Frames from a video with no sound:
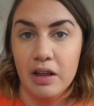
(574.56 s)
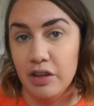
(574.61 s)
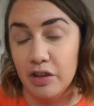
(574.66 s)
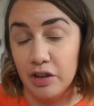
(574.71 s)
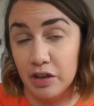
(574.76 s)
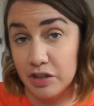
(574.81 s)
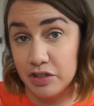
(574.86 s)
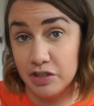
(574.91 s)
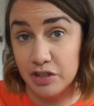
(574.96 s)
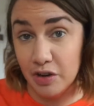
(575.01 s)
you
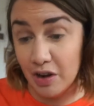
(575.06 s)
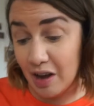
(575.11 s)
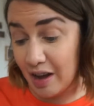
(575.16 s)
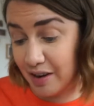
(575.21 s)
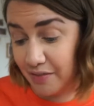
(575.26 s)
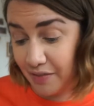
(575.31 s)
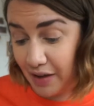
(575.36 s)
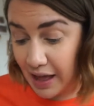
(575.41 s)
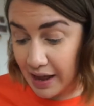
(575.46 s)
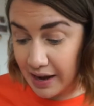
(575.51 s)
can do kind
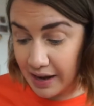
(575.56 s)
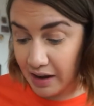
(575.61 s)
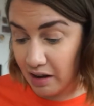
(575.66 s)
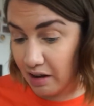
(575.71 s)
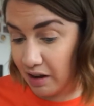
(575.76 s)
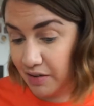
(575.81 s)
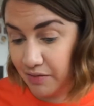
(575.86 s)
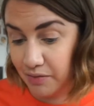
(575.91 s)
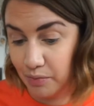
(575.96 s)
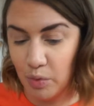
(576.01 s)
of any
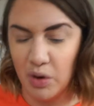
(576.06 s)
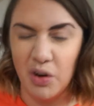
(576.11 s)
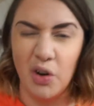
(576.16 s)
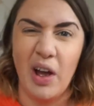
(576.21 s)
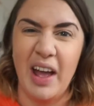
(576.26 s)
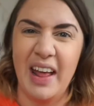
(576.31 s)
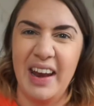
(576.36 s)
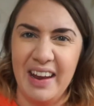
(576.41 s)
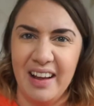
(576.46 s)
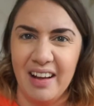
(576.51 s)
kind of, well, not
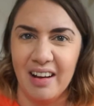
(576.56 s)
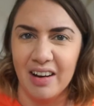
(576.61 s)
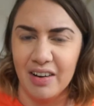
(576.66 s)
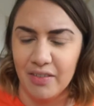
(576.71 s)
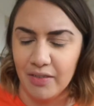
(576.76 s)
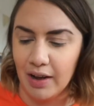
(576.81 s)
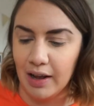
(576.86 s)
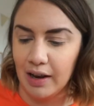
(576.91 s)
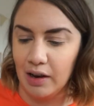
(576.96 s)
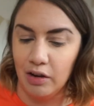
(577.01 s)
any kind
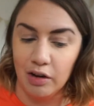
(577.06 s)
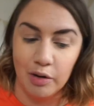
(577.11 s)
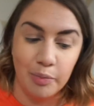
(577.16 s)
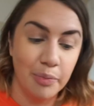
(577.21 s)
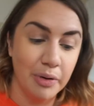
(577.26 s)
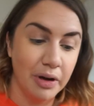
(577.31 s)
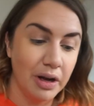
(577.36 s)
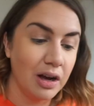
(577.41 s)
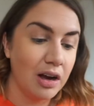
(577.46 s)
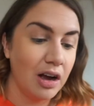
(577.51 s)
of eye look,
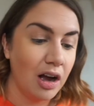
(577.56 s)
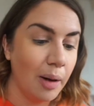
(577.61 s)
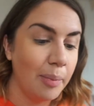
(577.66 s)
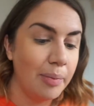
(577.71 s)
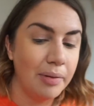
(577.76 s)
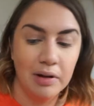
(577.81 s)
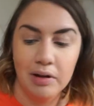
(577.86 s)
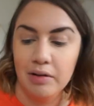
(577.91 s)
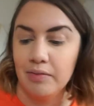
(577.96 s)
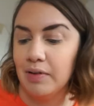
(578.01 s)
but a
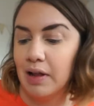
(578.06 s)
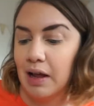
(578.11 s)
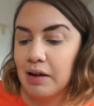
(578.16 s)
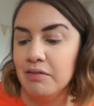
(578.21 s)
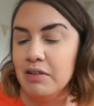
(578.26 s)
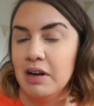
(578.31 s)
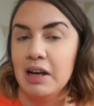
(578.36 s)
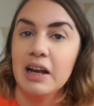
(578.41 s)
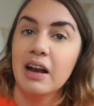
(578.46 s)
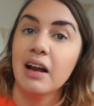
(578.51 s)
couple of like
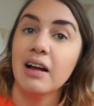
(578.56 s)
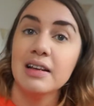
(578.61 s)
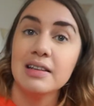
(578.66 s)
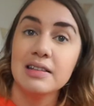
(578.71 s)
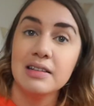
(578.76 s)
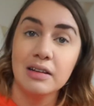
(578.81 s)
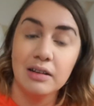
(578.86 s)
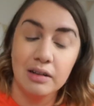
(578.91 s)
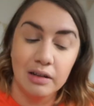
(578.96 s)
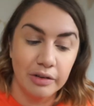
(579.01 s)
really nice
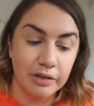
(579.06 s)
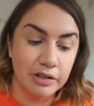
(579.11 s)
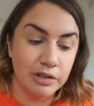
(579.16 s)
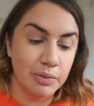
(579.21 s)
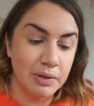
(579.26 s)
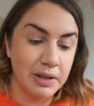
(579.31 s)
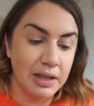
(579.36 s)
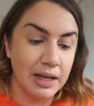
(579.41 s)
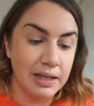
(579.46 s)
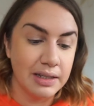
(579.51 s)
little looks
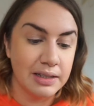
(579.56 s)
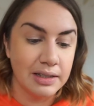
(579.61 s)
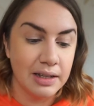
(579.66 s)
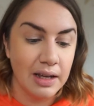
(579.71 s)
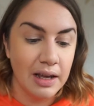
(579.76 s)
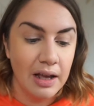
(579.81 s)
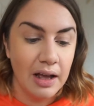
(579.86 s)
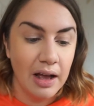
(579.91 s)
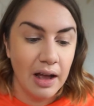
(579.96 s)
with this.